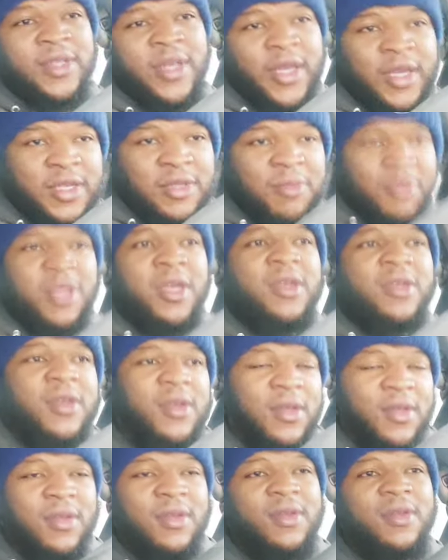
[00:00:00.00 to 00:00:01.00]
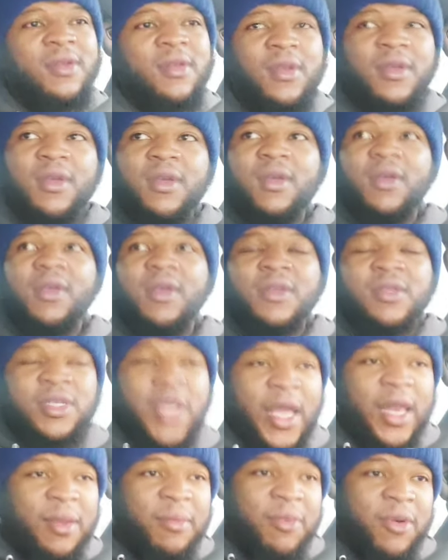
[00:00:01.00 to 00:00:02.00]
niggas, man.
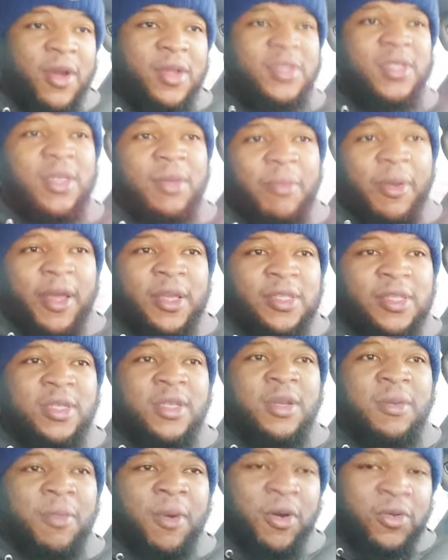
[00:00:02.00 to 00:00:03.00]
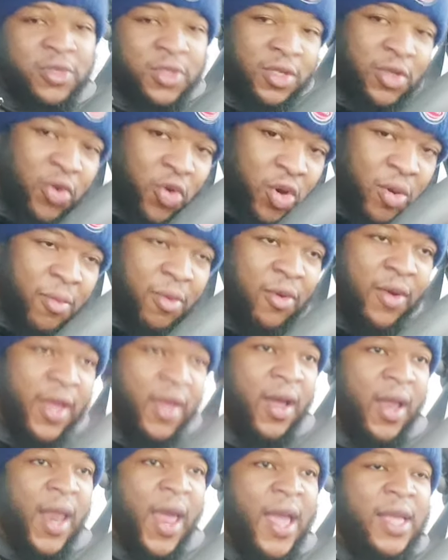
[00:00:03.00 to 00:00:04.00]
Jalen Brunson, the best, the most durable,
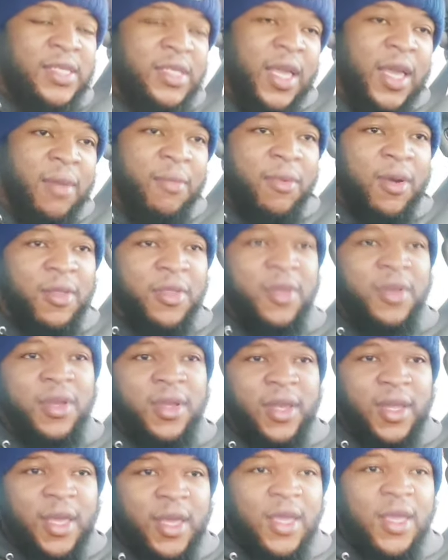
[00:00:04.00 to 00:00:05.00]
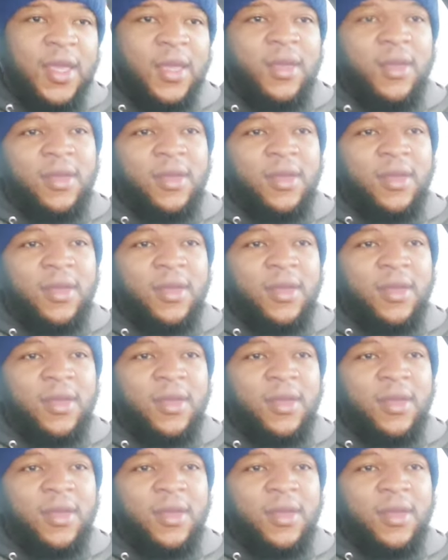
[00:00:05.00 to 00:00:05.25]
a light skinned brother in the league.